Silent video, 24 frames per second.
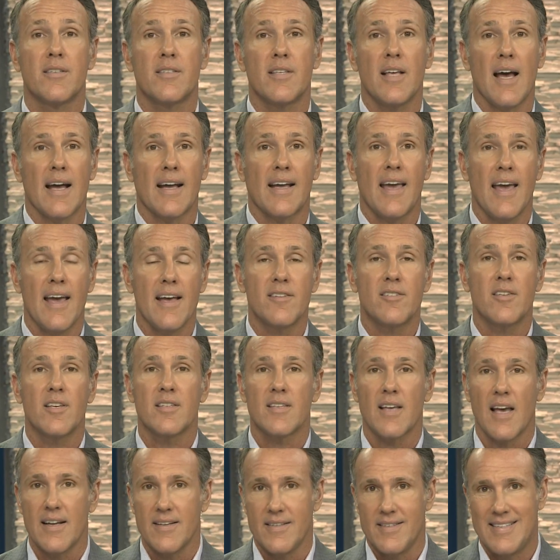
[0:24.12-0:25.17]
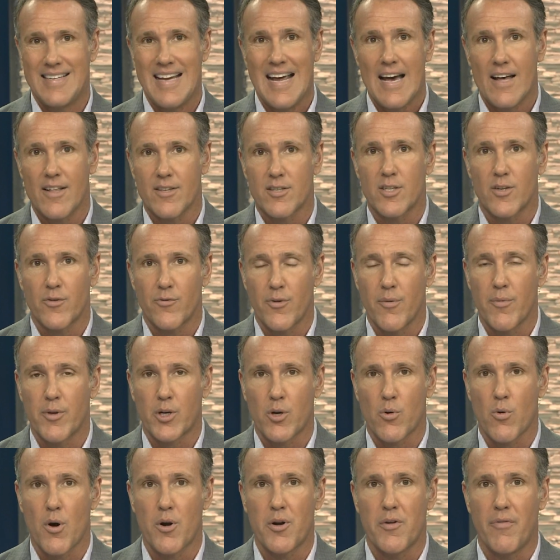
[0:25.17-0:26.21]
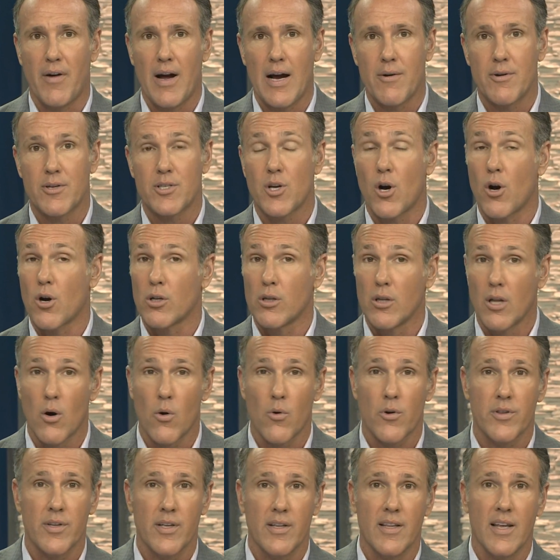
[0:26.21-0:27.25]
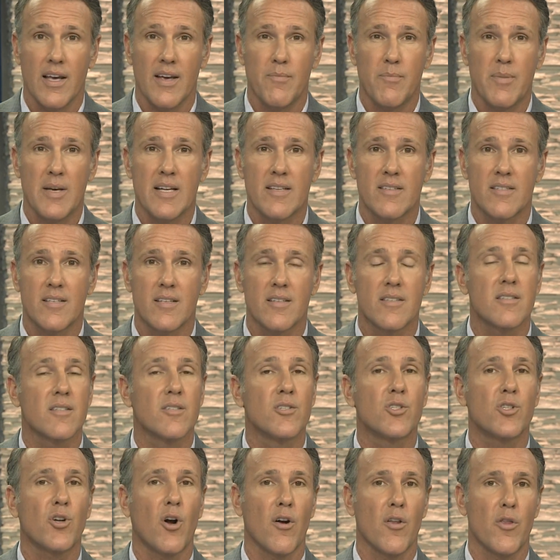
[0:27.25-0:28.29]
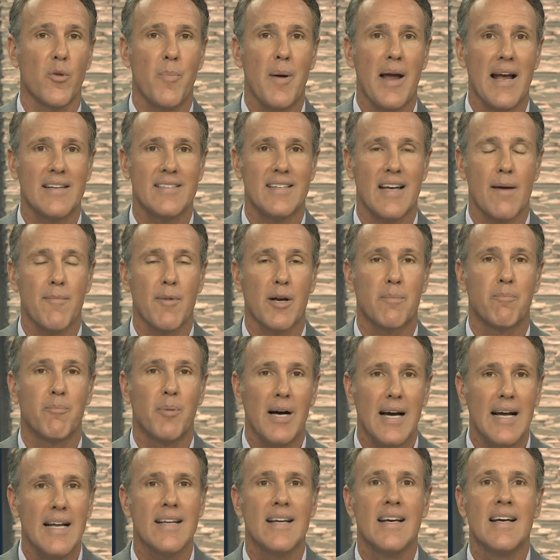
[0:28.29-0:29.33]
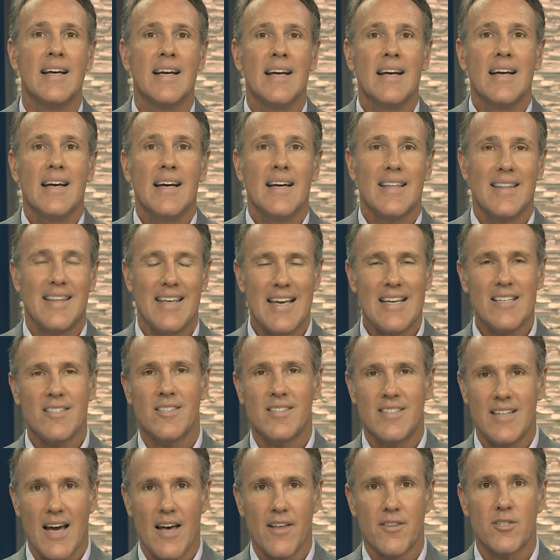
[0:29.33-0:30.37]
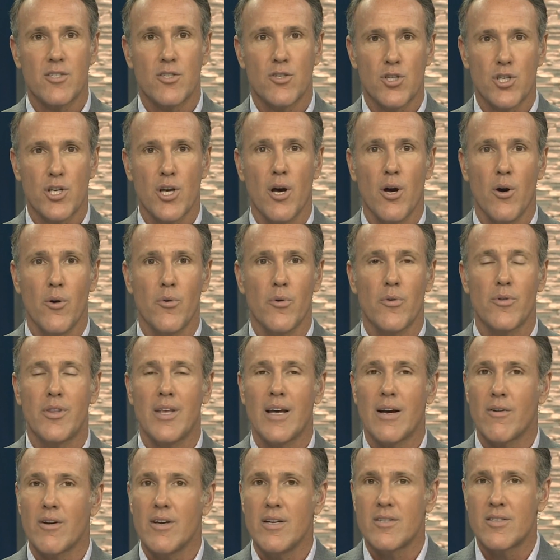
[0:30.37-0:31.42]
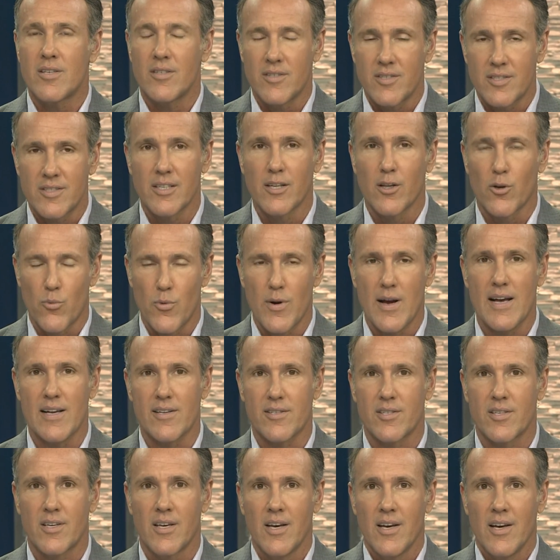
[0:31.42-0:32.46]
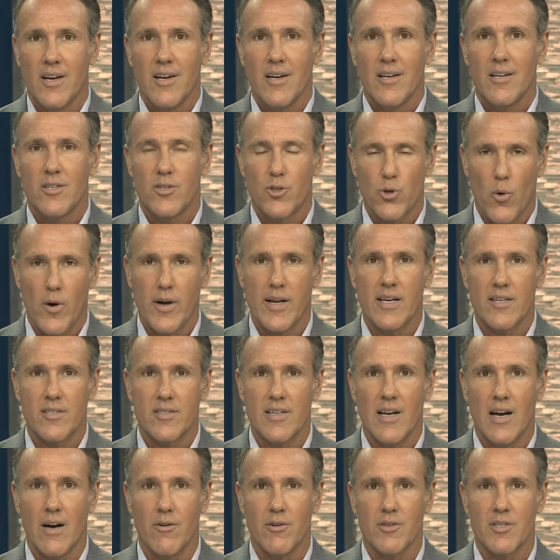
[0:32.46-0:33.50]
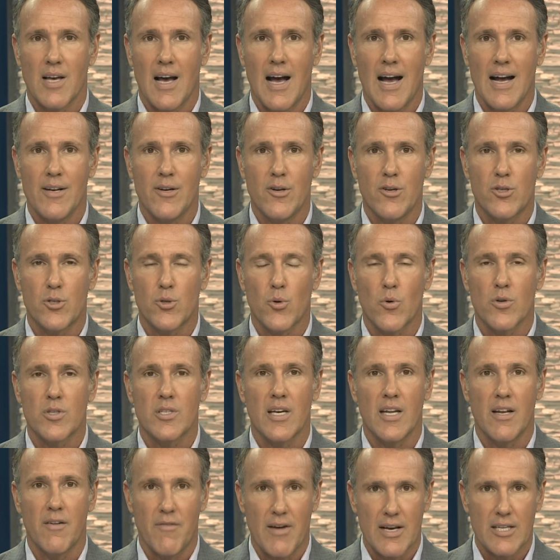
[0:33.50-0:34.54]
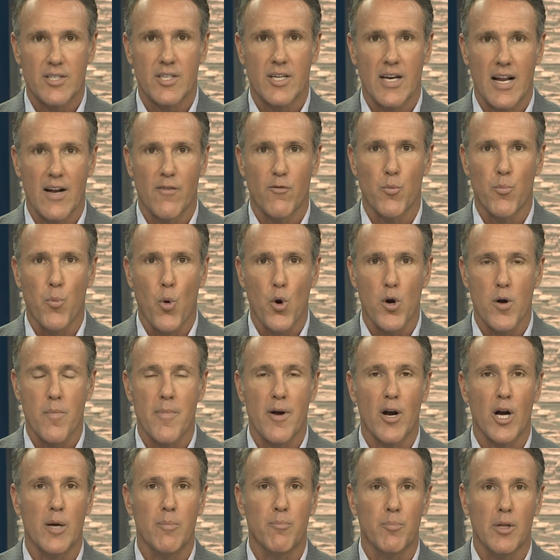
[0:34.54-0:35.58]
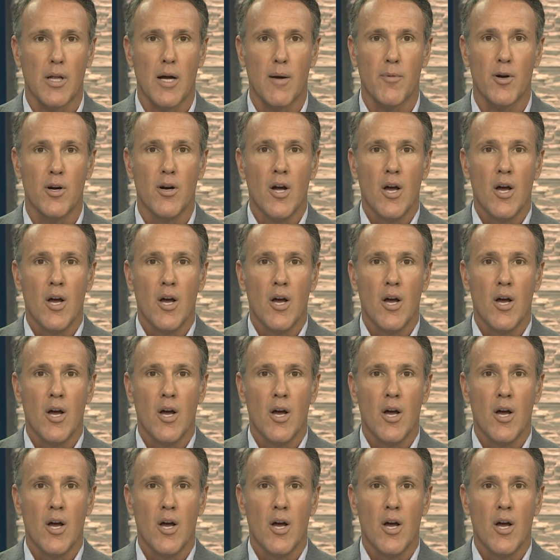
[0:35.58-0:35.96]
that cases and deaths from the coronavirus are lower than they've been since the start of the pandemic. But these deaths show there is still a risk. Joining us now is inewsource investigative reporter Mary Plummer,